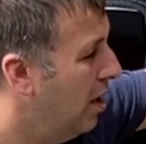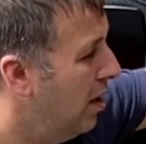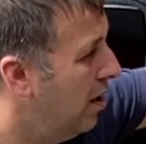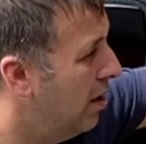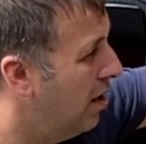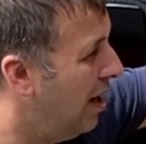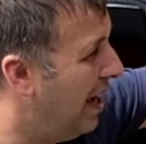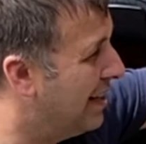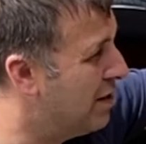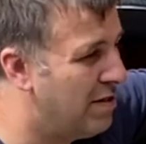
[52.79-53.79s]

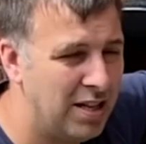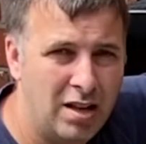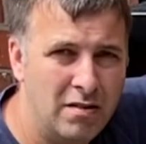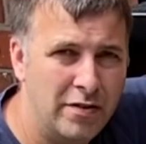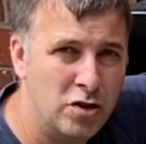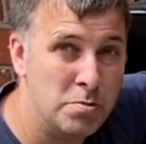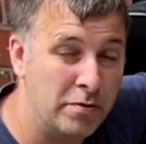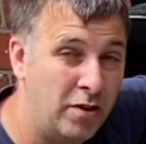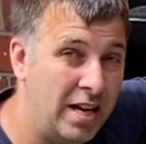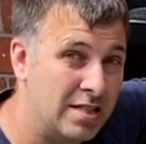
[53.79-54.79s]
I did read a lot of reviews
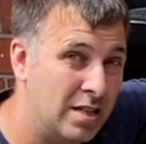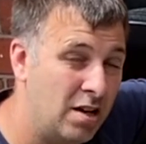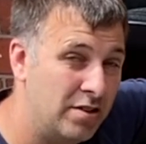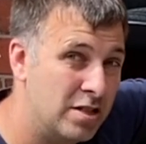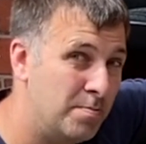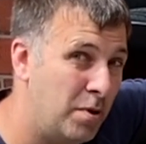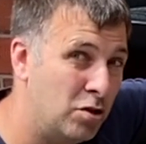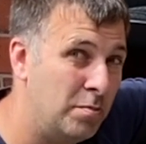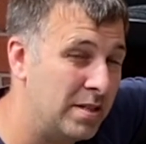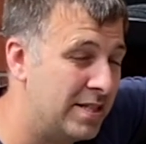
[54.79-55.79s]
before I actually got this
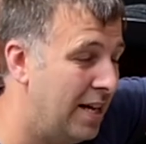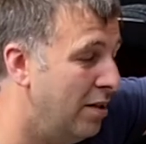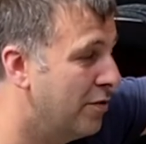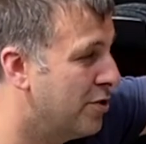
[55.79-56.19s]
model myself,